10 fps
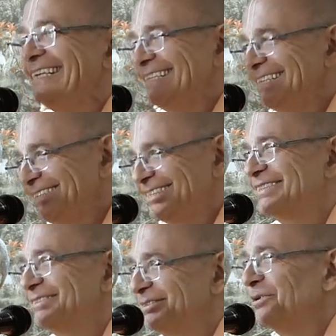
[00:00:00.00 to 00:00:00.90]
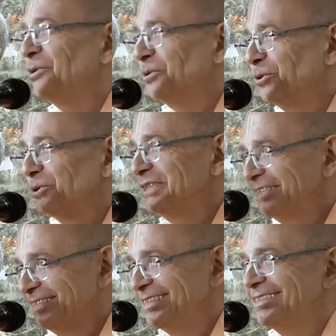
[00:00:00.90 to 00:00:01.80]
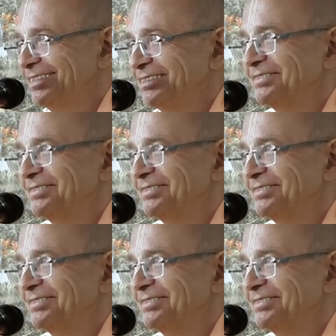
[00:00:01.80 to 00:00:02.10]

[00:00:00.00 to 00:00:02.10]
in it, or oil in it.